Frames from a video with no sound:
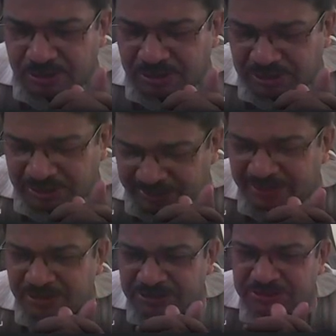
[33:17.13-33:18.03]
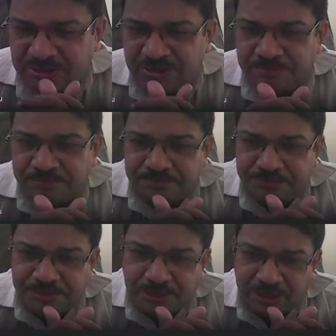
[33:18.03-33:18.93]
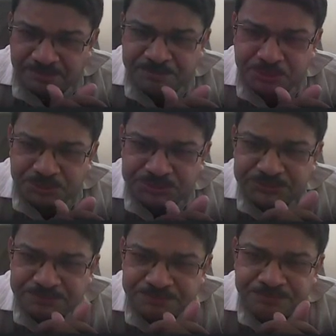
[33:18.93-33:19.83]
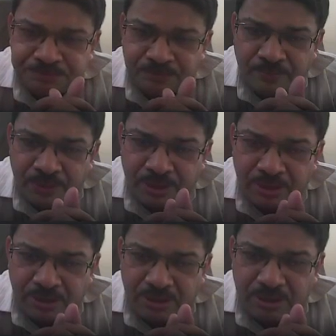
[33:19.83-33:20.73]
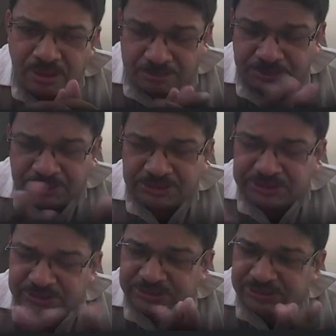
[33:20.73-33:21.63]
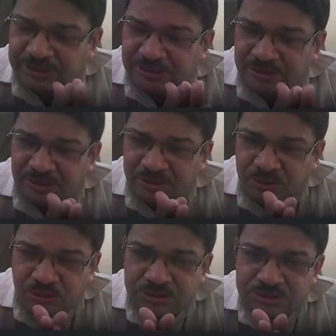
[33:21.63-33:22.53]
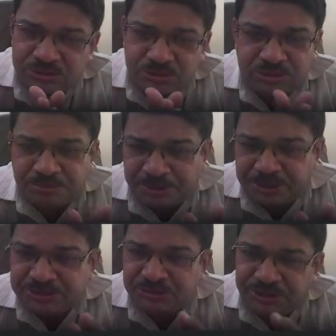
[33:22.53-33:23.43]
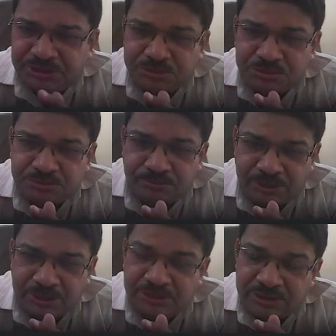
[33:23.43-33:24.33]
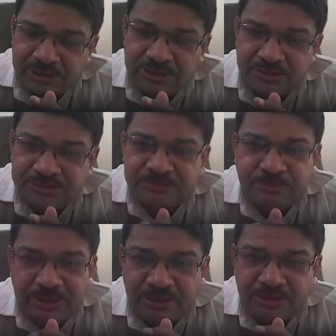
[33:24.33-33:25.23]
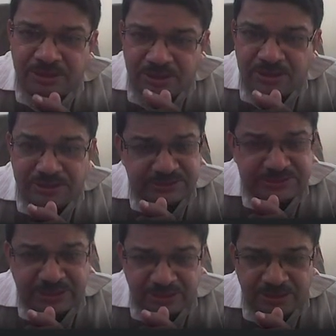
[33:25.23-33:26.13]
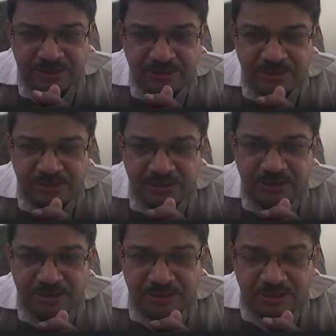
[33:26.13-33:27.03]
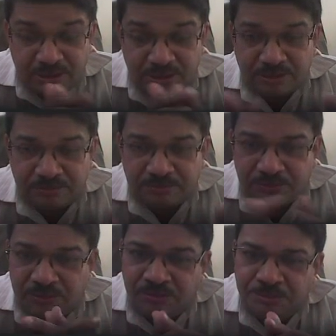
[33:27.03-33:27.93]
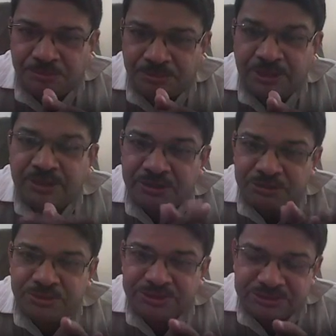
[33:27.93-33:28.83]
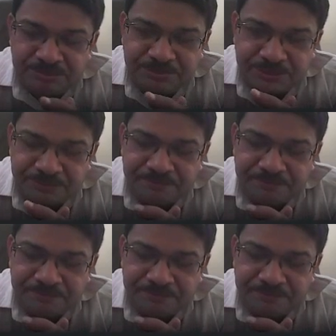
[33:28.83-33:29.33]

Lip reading: take this approach. I mean, it's a design course, so the best way to learn that is by designing, learning through example.